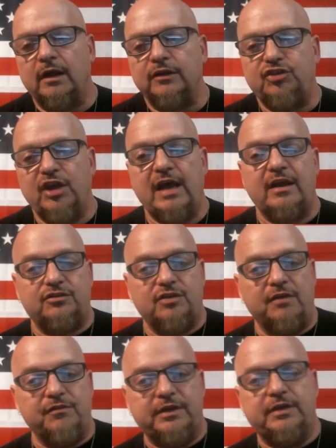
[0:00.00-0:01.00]
Chad, I
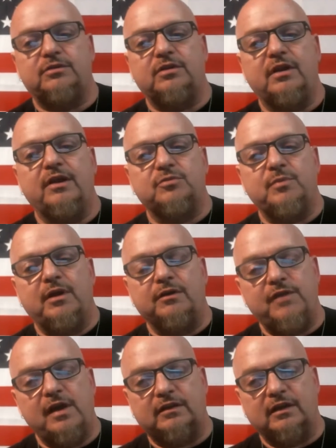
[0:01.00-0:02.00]
saw a video today. As a matter of fact,